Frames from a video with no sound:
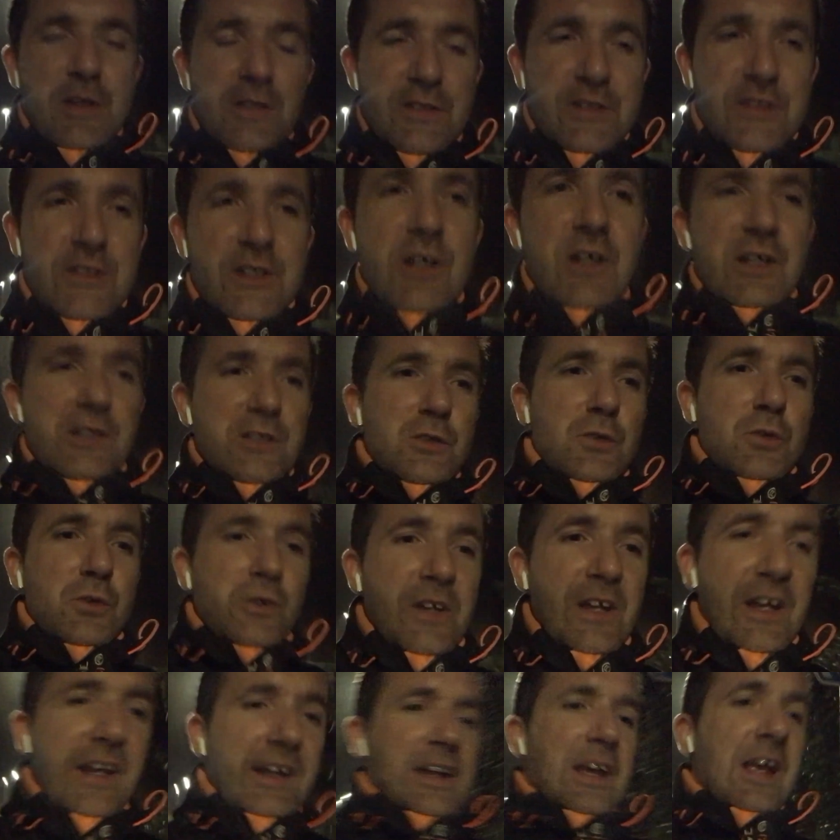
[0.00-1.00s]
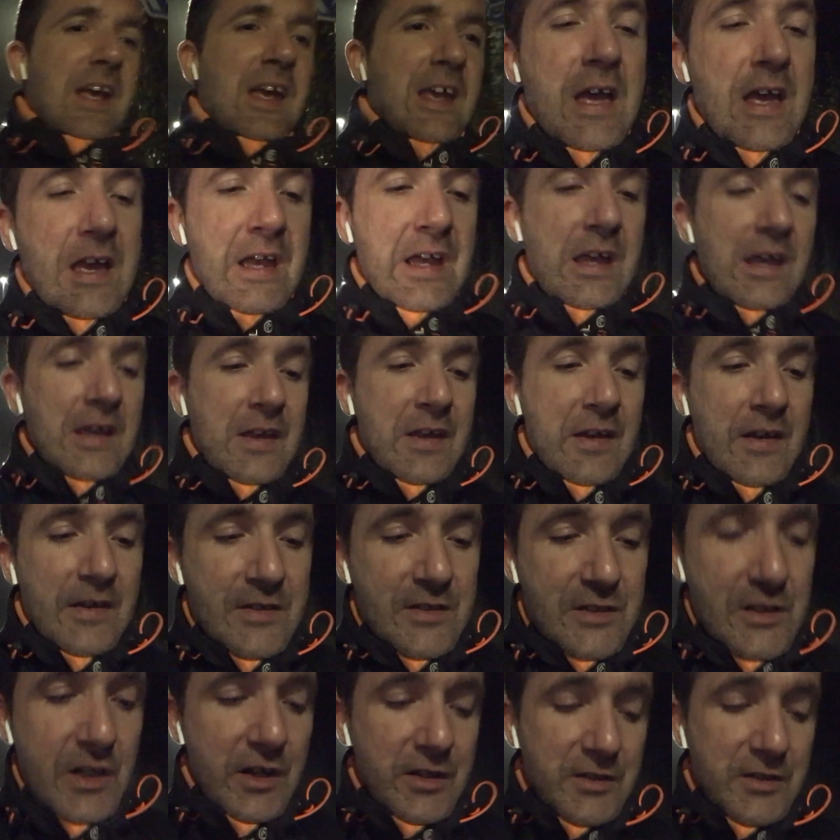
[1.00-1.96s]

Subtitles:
and started talking. Do you know,